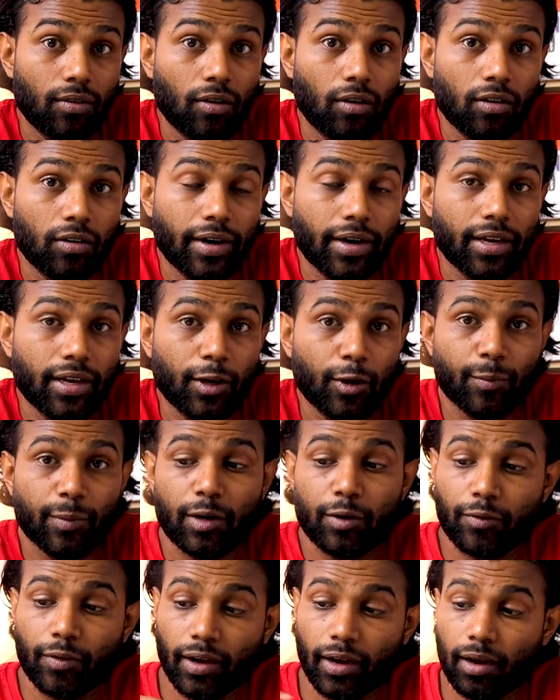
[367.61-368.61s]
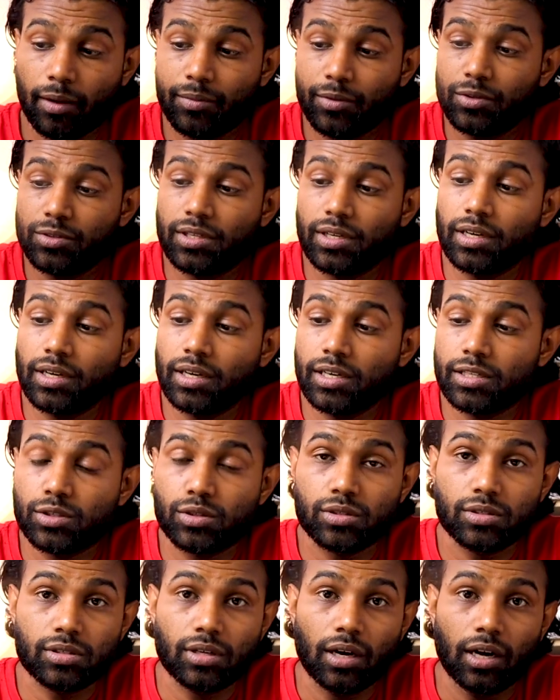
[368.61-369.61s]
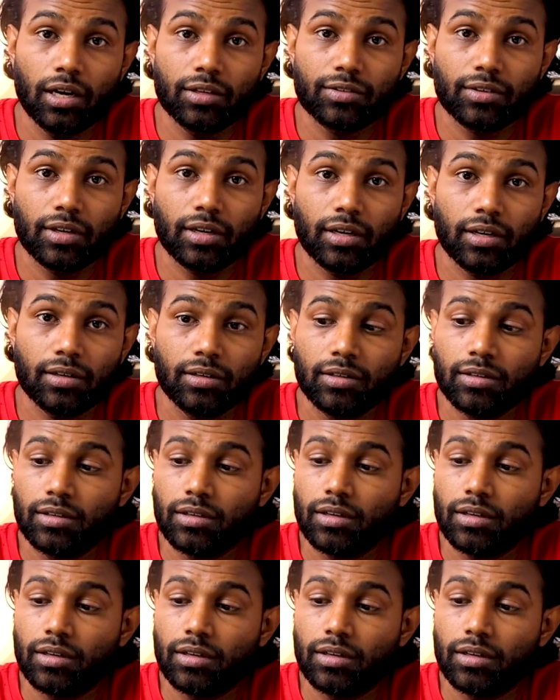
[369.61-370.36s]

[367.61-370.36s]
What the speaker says: already a humidifier, I'm using a ultra